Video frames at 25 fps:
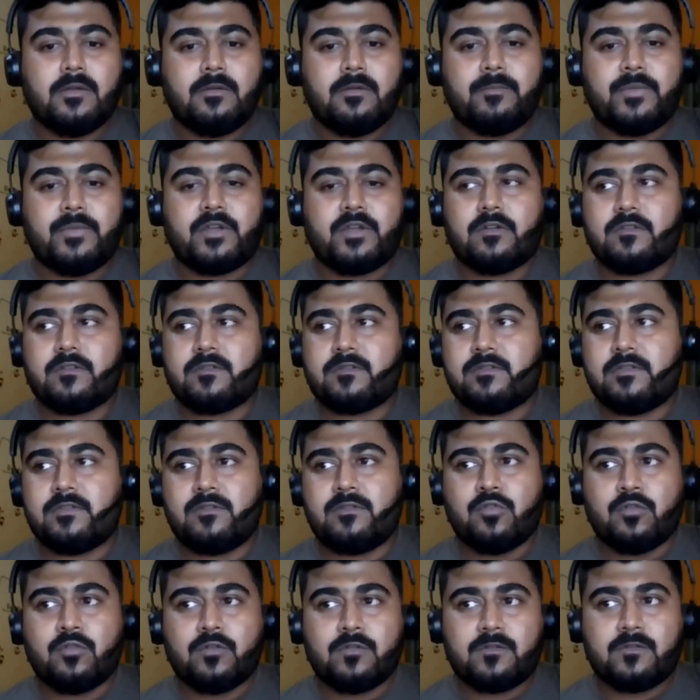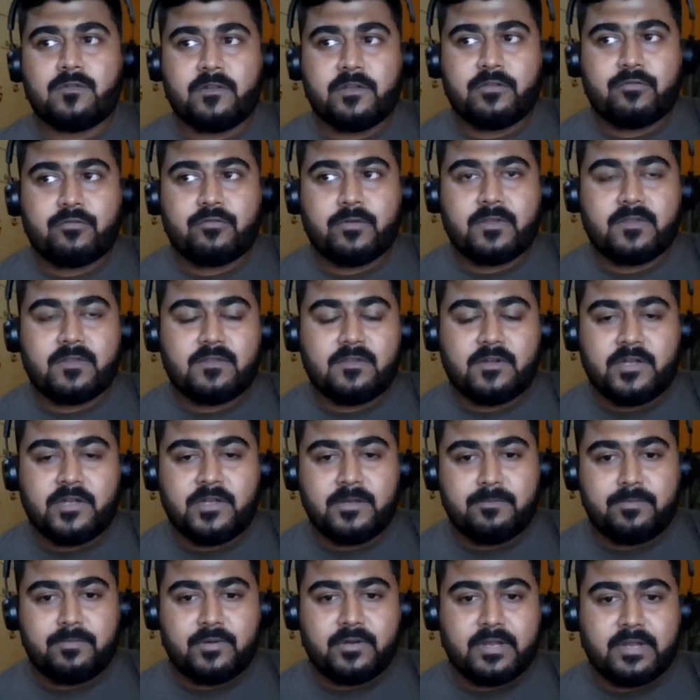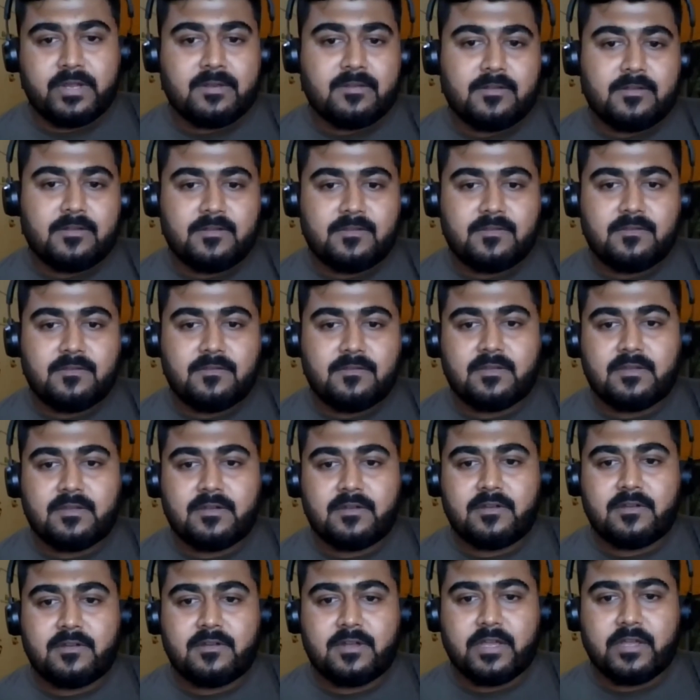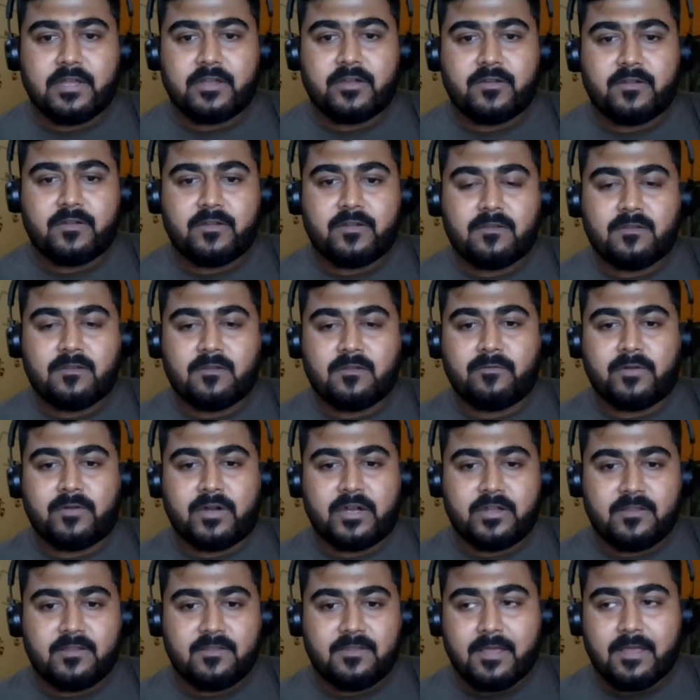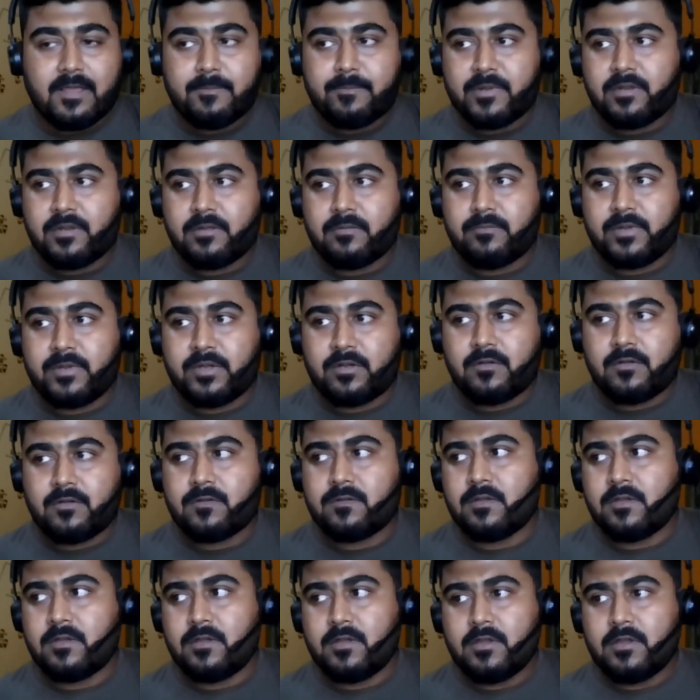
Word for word: because those requires a deeper analysis and diagnosis of what is happening because